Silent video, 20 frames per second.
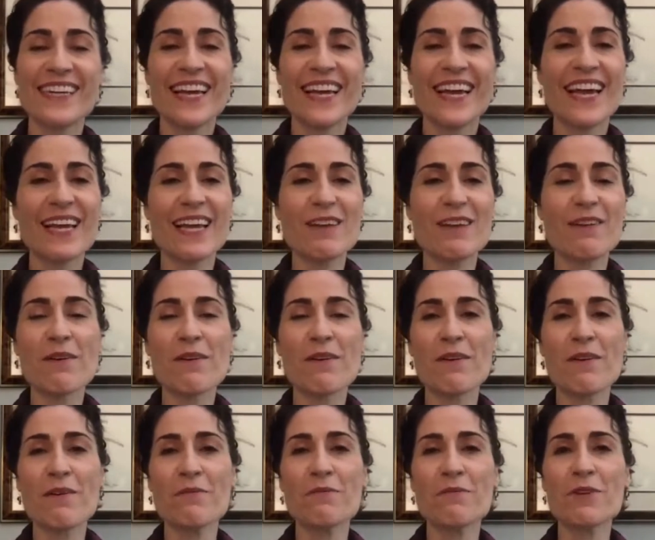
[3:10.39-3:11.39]
and
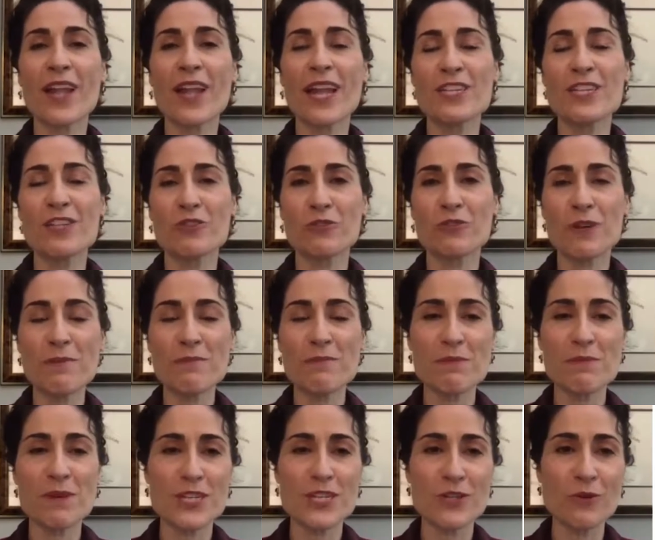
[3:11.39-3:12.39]
realize your dreams
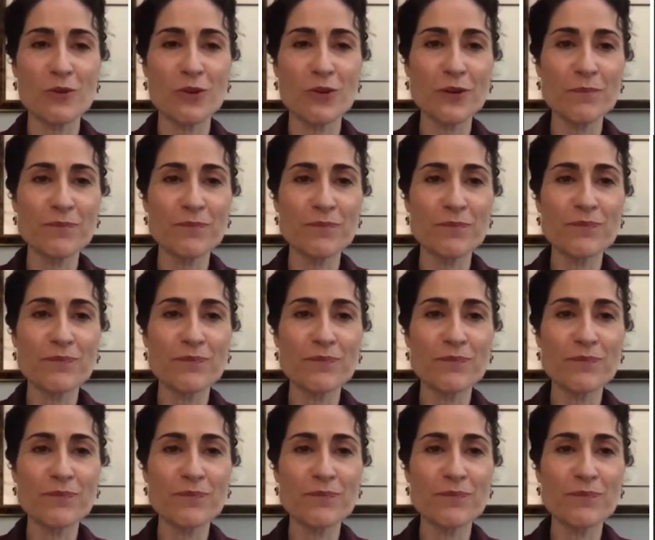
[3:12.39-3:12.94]
much sooner.